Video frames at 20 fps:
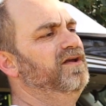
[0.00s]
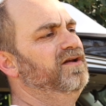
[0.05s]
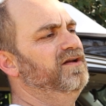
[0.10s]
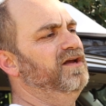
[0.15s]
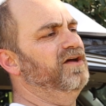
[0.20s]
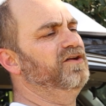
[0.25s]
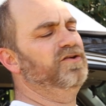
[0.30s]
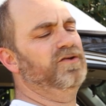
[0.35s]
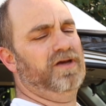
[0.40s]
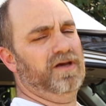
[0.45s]

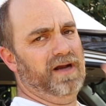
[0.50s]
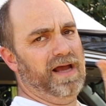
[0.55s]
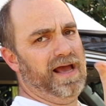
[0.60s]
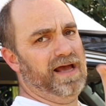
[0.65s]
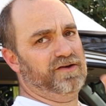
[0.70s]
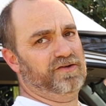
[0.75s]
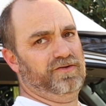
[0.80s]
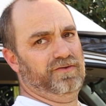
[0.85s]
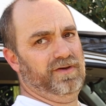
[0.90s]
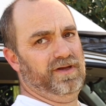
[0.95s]
Now you could
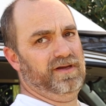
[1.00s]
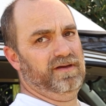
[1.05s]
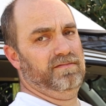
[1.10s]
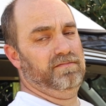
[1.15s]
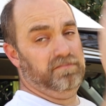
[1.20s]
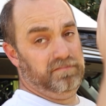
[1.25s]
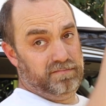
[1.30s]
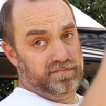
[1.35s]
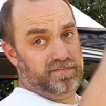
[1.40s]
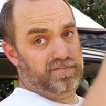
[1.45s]
actually
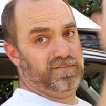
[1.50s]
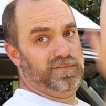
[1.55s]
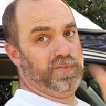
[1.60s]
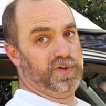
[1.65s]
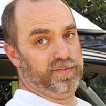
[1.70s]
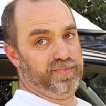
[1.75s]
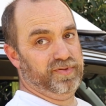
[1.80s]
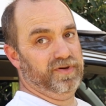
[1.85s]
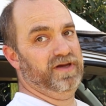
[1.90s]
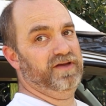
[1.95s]

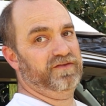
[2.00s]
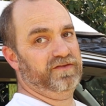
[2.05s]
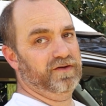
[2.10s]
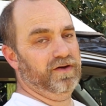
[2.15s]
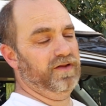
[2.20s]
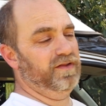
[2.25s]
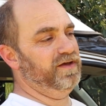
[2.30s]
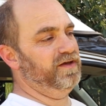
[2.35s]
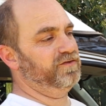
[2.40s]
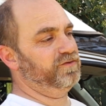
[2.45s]
replace
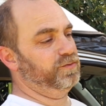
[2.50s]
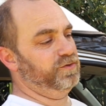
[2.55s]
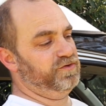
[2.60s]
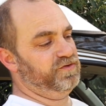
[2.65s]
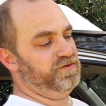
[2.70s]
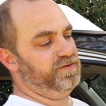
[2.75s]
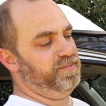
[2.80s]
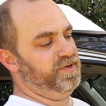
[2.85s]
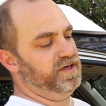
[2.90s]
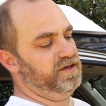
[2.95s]
all this, which
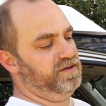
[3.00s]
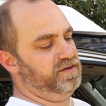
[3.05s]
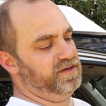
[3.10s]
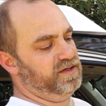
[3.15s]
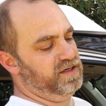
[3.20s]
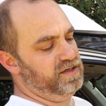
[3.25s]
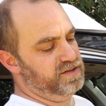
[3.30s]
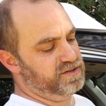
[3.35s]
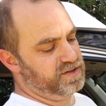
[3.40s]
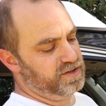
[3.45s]
is a pain in the
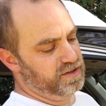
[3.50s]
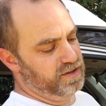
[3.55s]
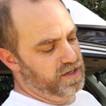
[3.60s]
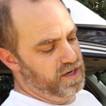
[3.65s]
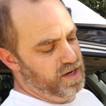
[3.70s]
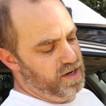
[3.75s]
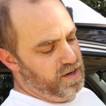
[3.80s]
keister,